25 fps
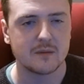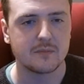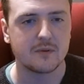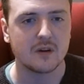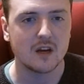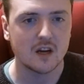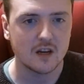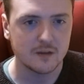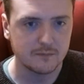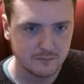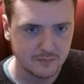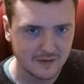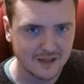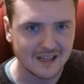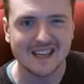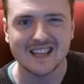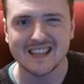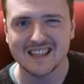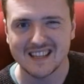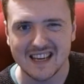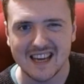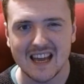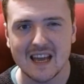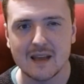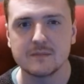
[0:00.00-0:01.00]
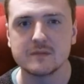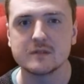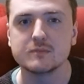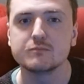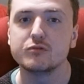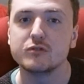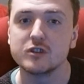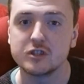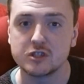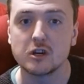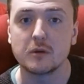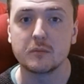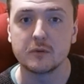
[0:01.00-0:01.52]
But I play games
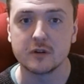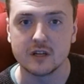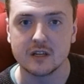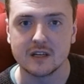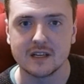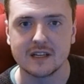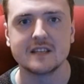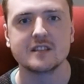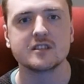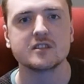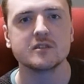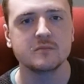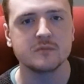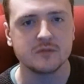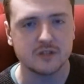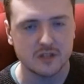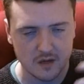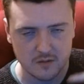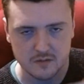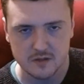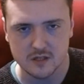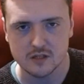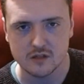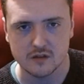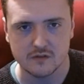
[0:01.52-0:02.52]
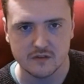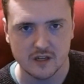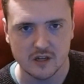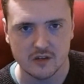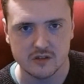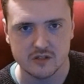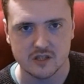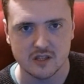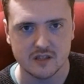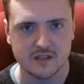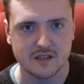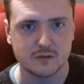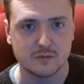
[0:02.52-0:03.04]
predominantly. Sometimes I do
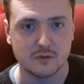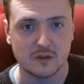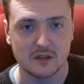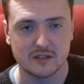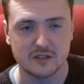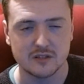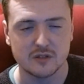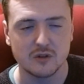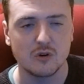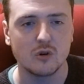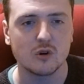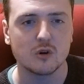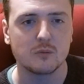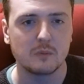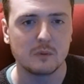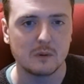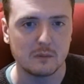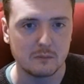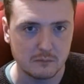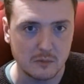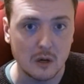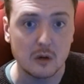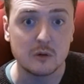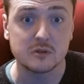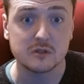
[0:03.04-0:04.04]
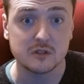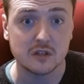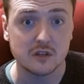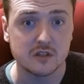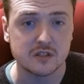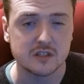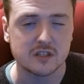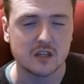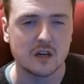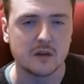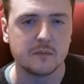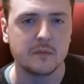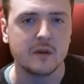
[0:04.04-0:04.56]
videos like this where I talk, but most of the
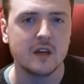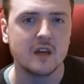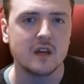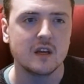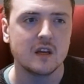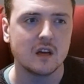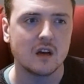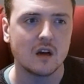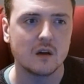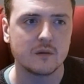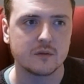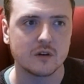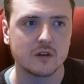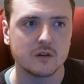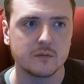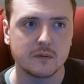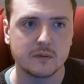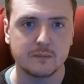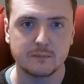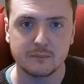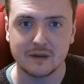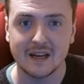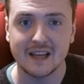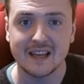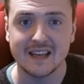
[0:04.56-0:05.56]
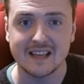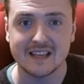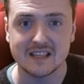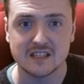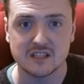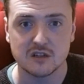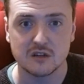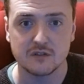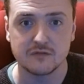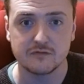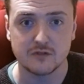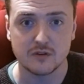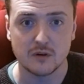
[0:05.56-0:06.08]
time I'm going to be playing
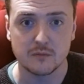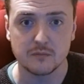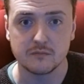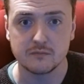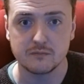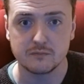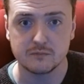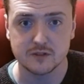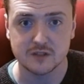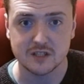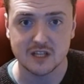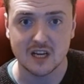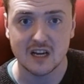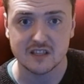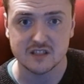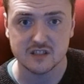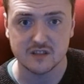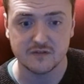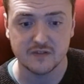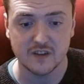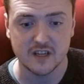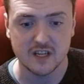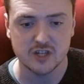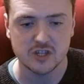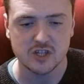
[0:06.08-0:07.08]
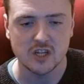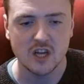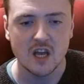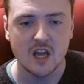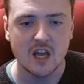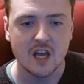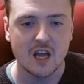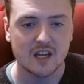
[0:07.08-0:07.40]
stuff from start to finish.